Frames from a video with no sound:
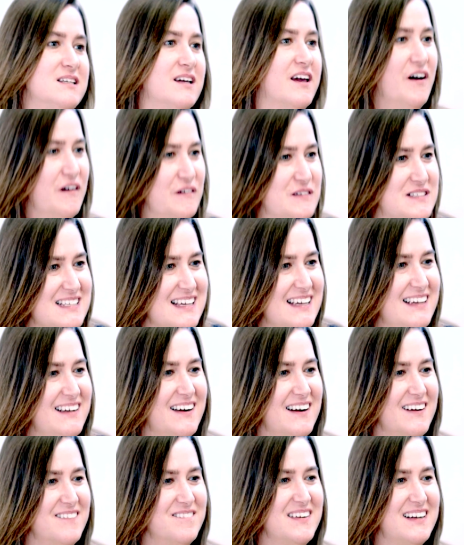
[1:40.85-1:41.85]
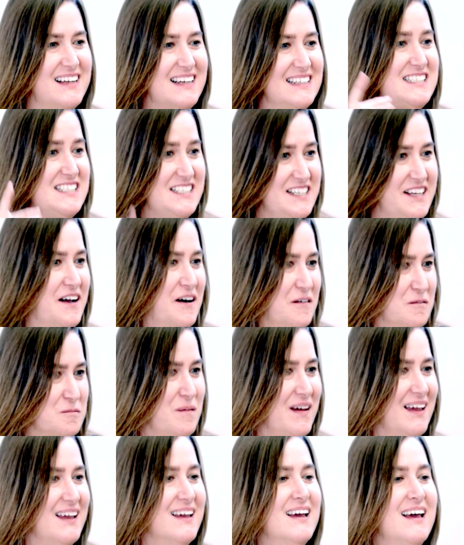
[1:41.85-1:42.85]
to go see her because she helped
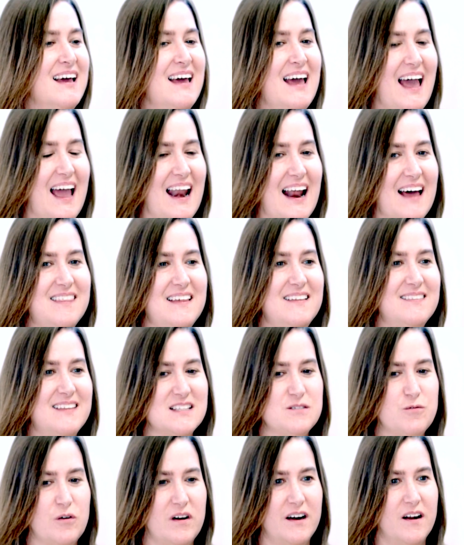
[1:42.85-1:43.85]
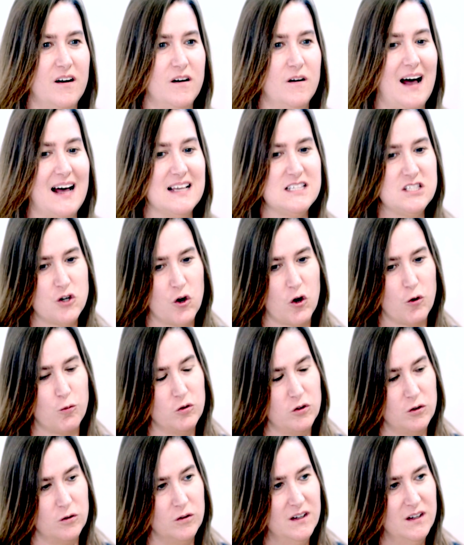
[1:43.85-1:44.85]
me. And I think that's where I start